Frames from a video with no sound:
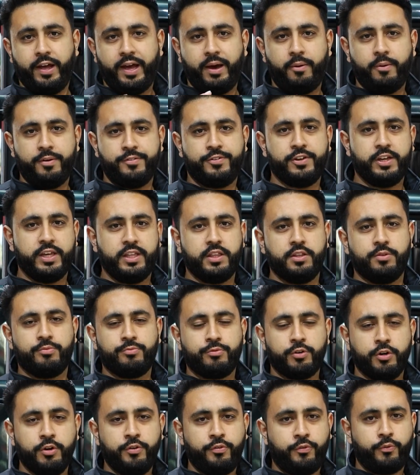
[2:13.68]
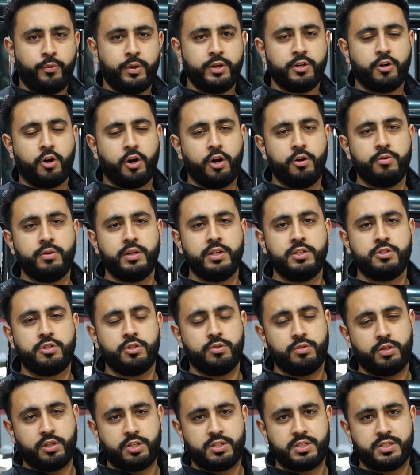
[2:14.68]
However, in the roof, we not only
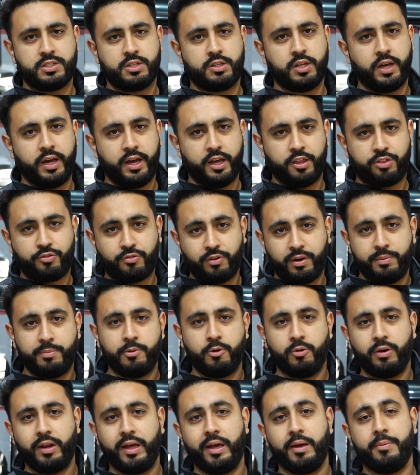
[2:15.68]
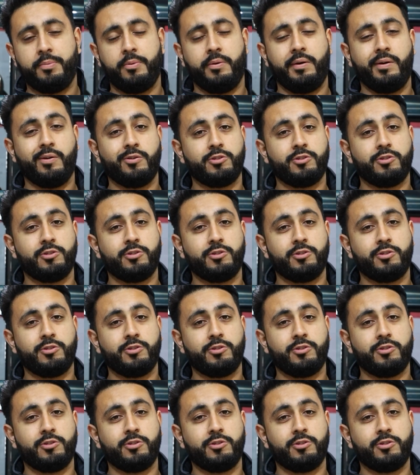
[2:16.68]
do the 3mm layer, but we